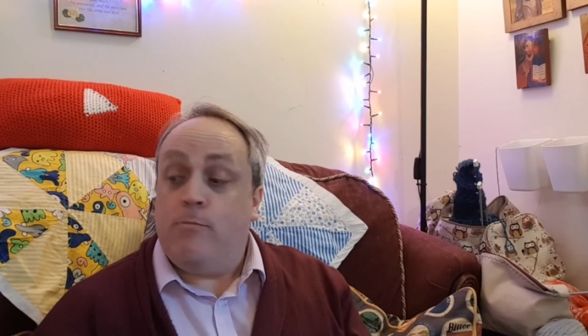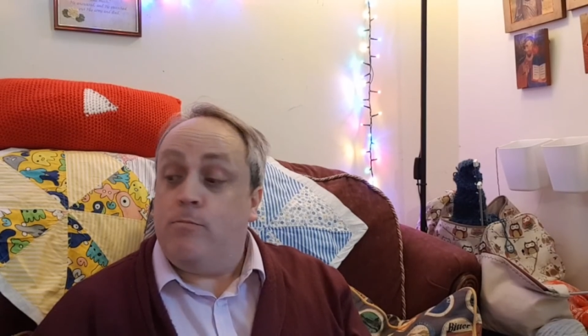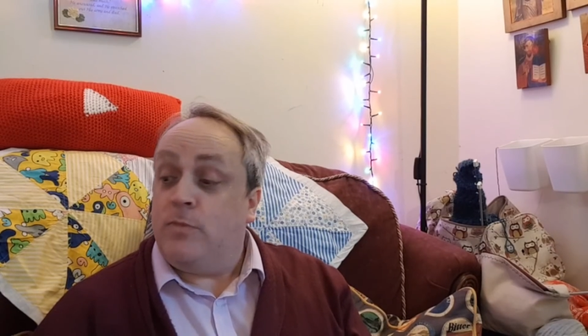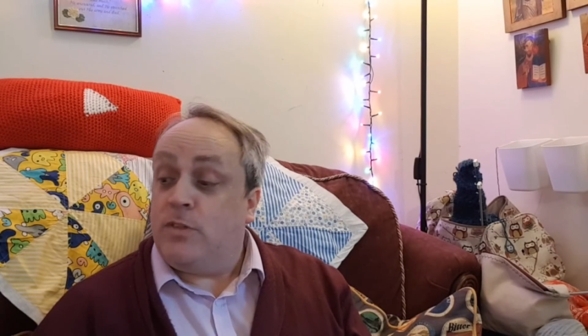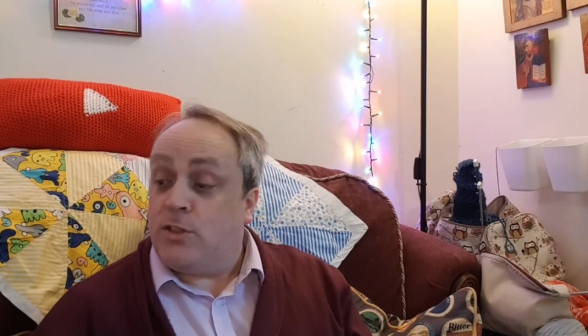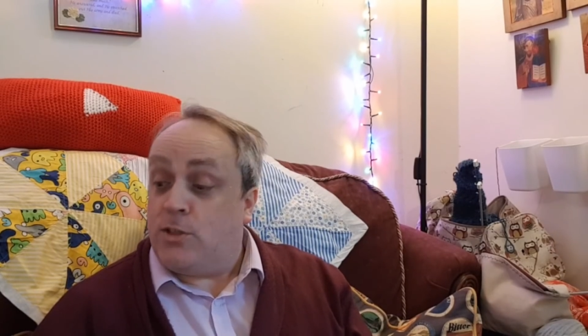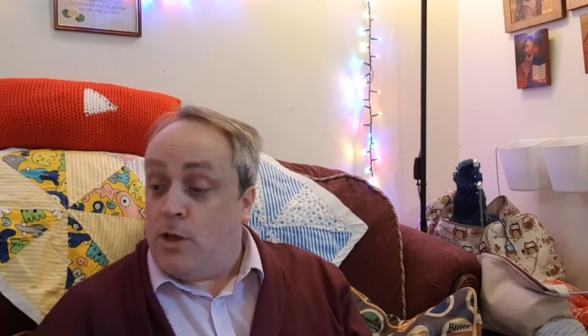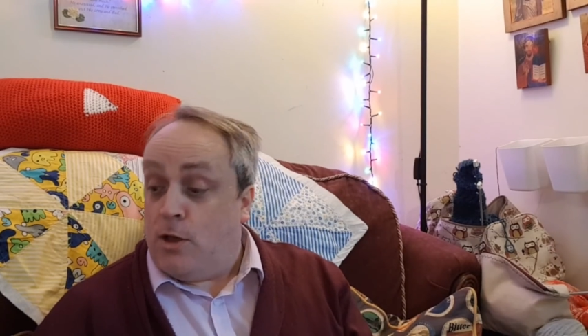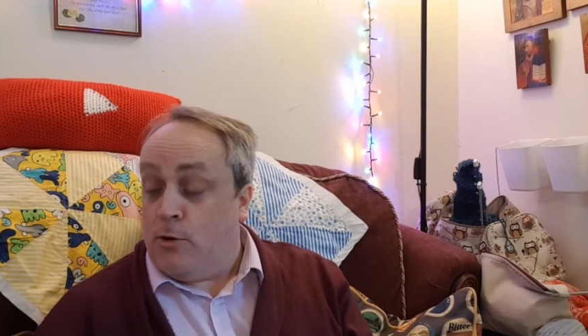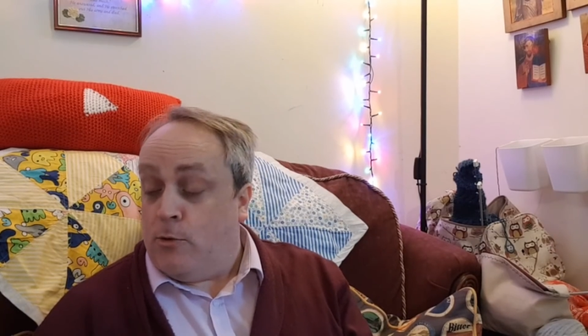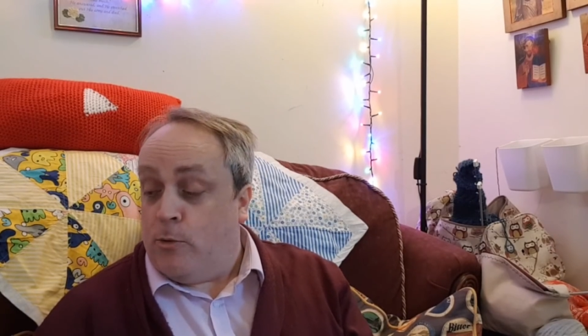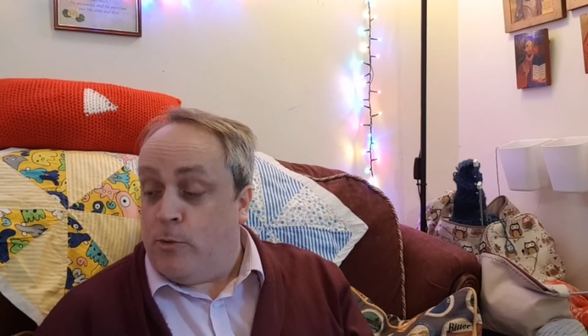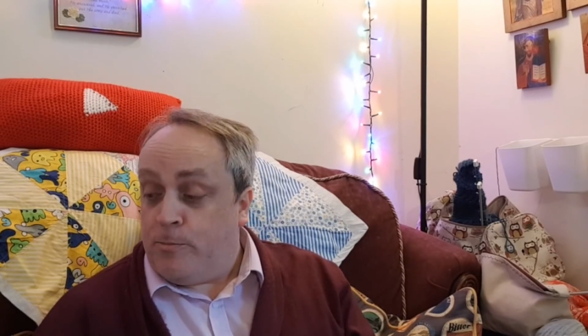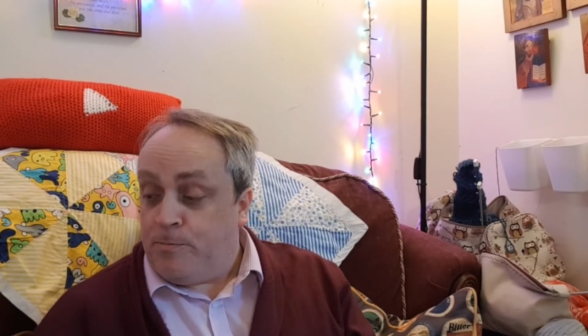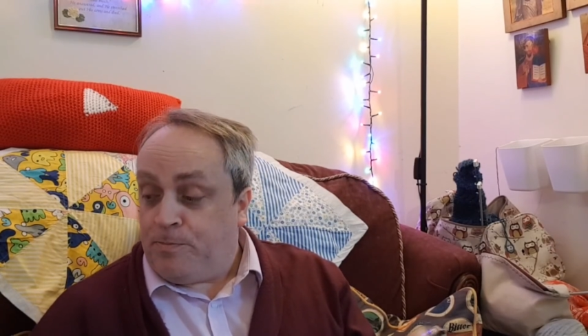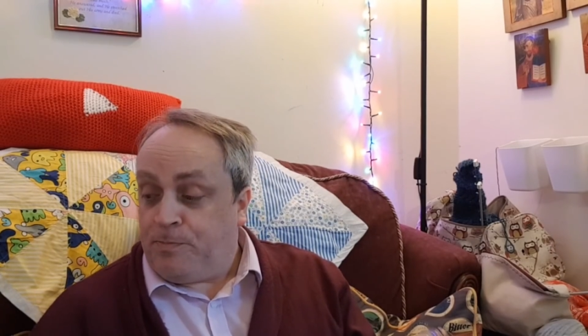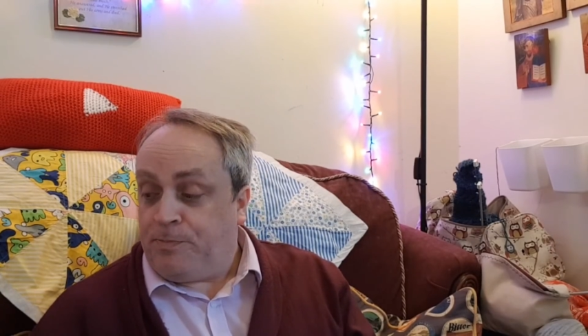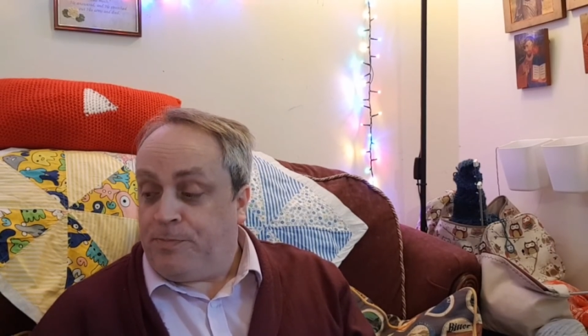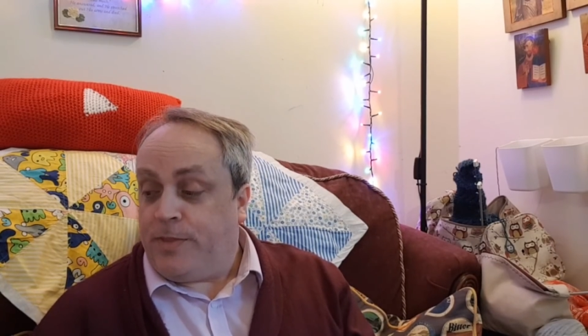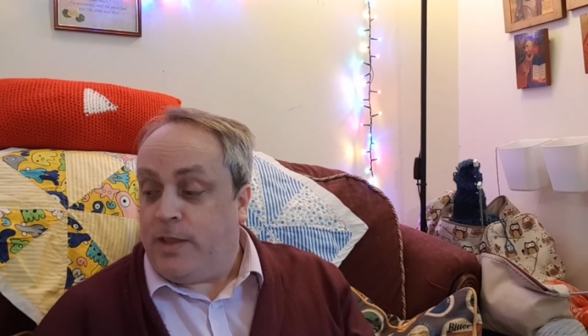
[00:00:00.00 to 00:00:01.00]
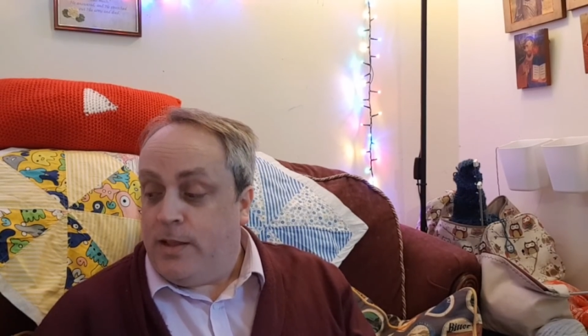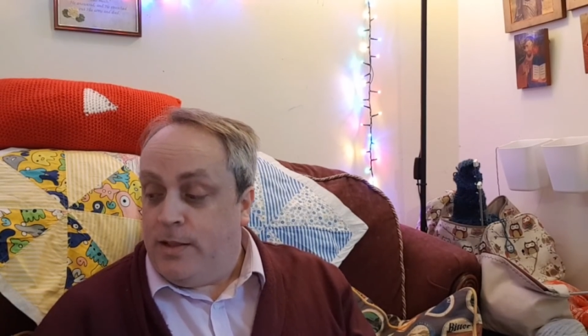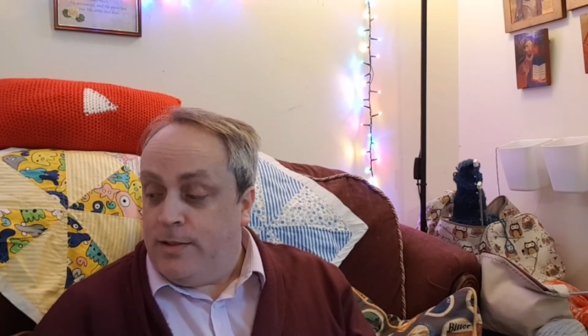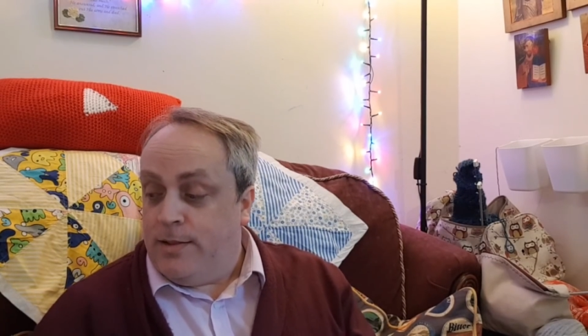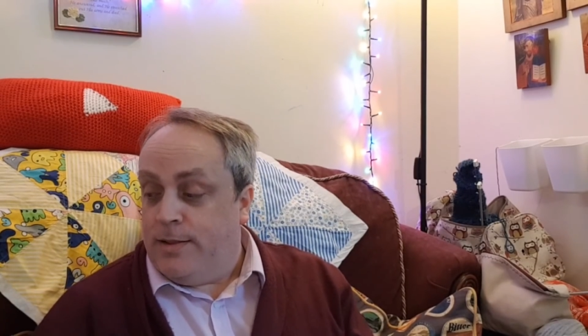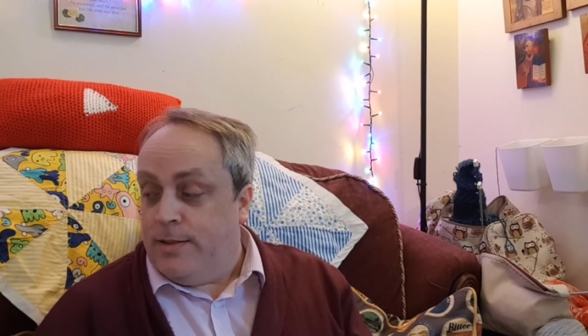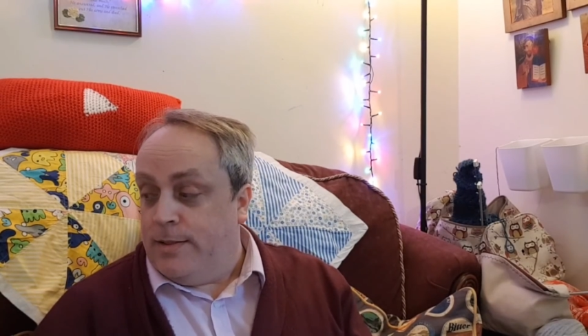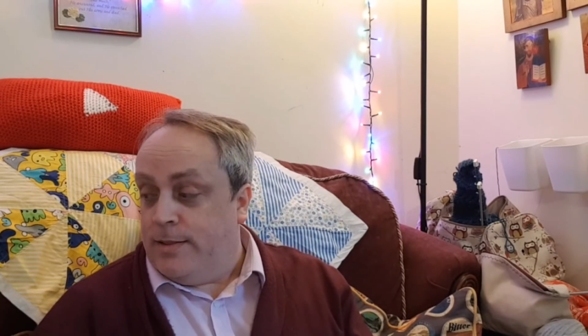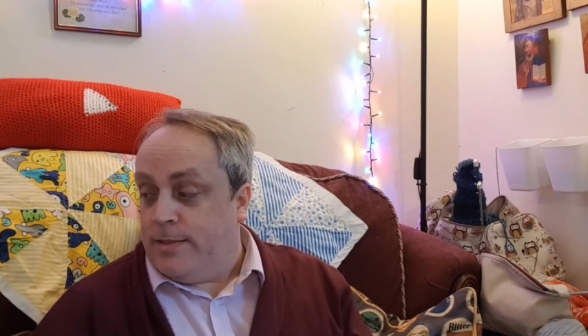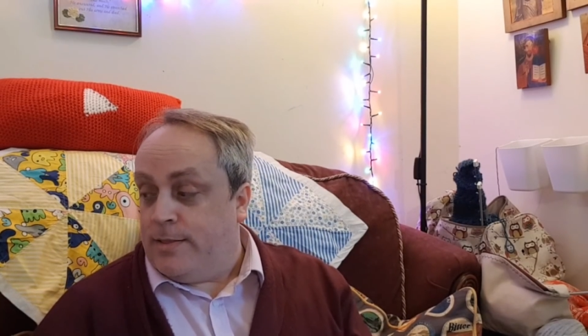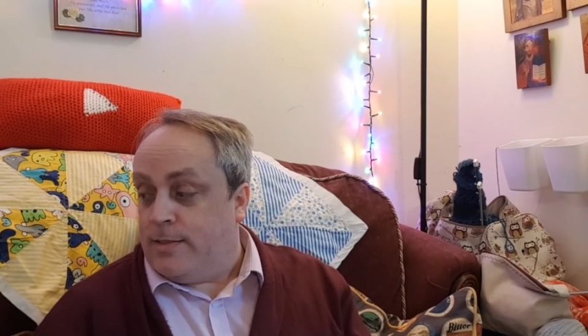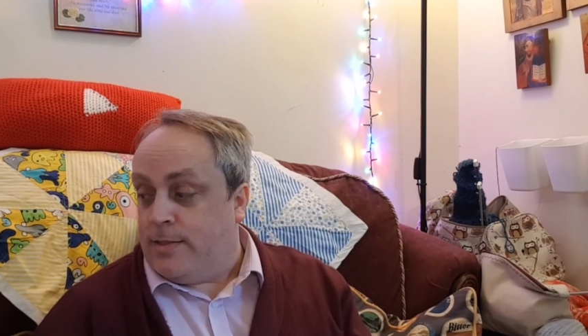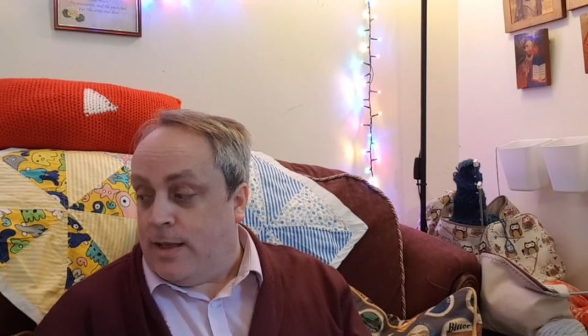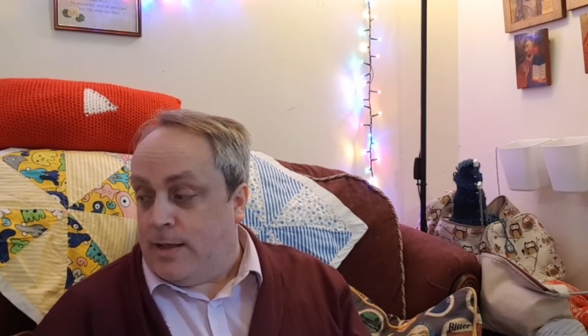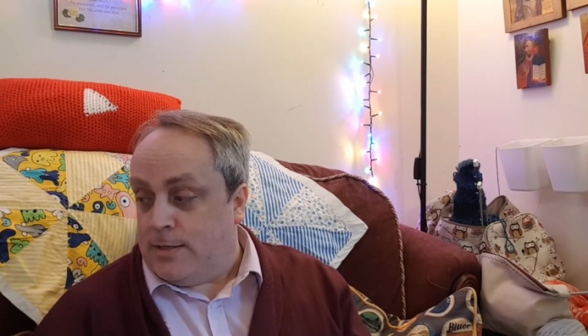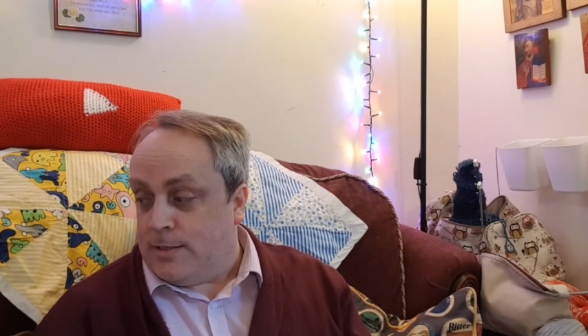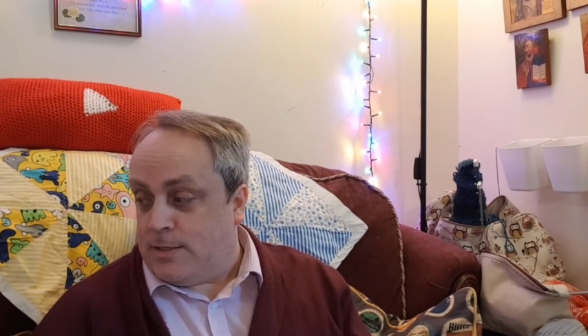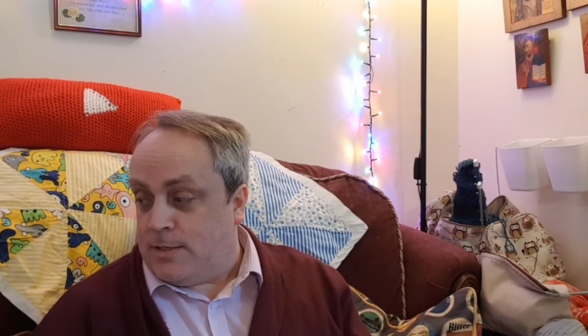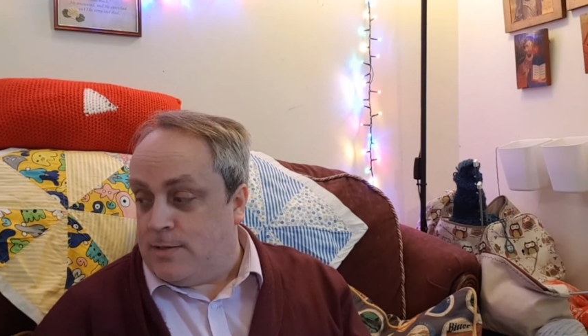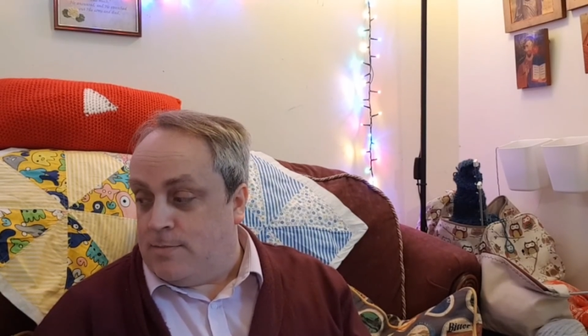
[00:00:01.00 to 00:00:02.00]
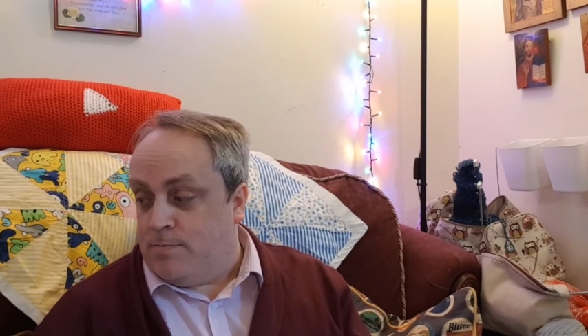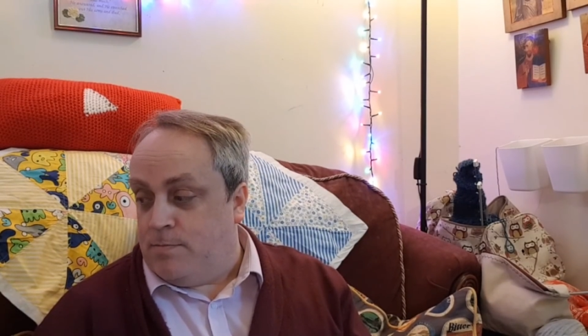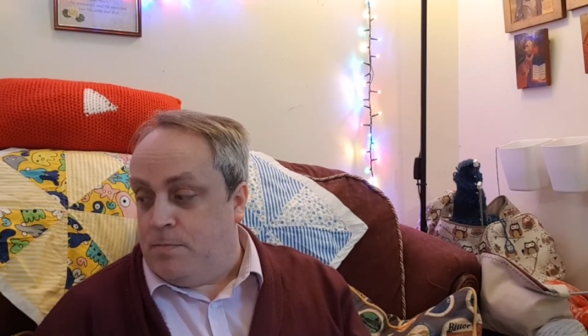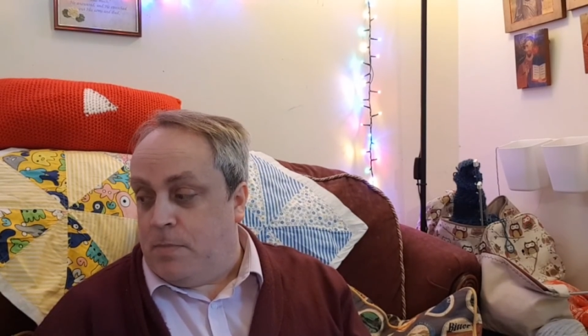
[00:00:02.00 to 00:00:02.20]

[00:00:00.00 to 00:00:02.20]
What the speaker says: So that's